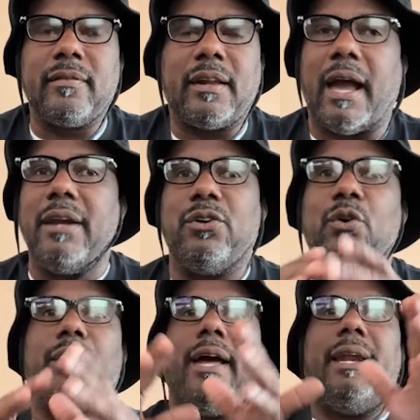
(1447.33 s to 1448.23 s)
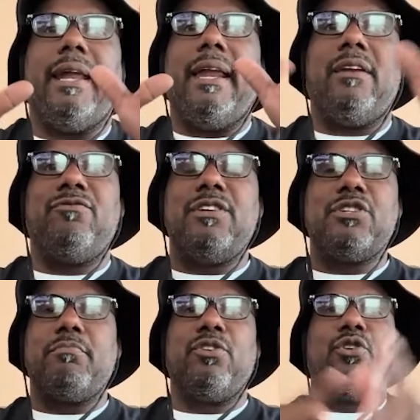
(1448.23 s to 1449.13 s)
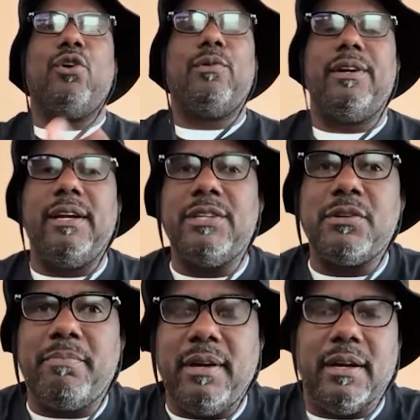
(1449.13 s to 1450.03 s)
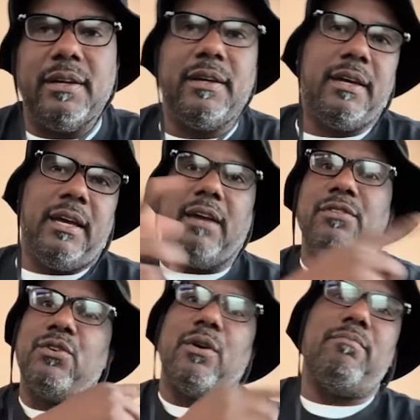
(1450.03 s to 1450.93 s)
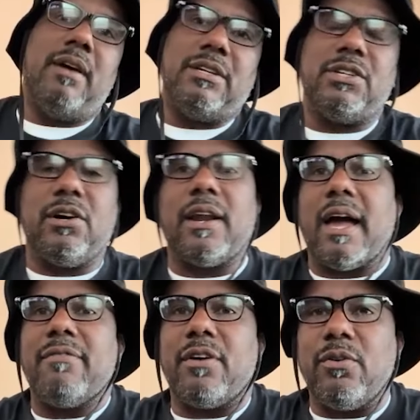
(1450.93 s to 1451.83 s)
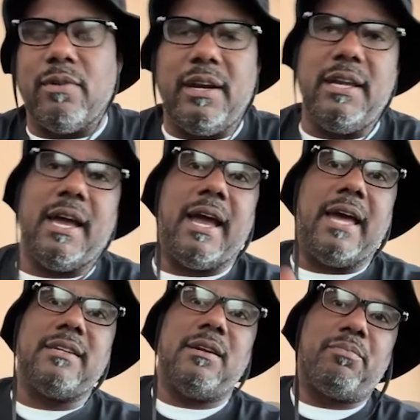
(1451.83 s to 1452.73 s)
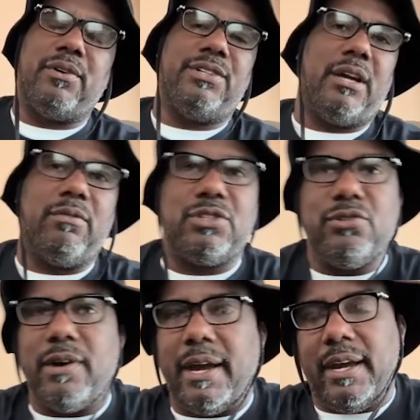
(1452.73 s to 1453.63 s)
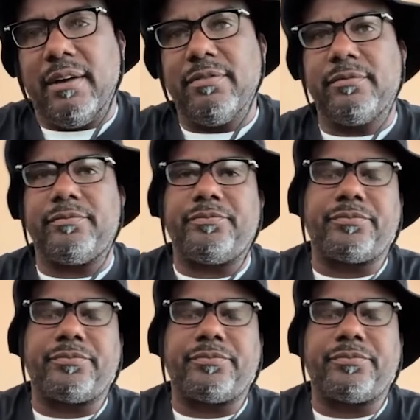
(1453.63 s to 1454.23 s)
That door, that, that invisible door would disappear if you could measure your life on what he has and appreciate what you have.